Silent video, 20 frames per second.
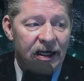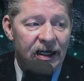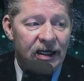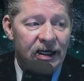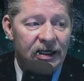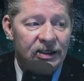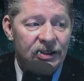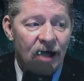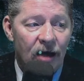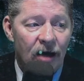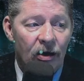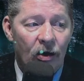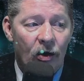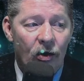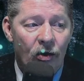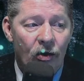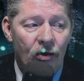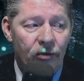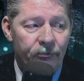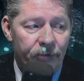it is our
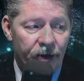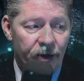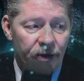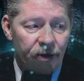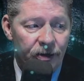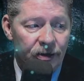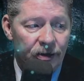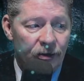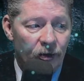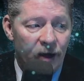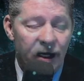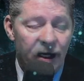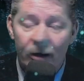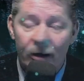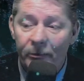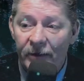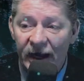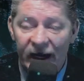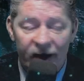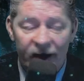own burden we are
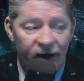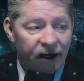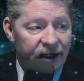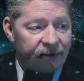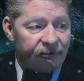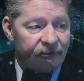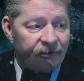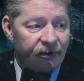bearing,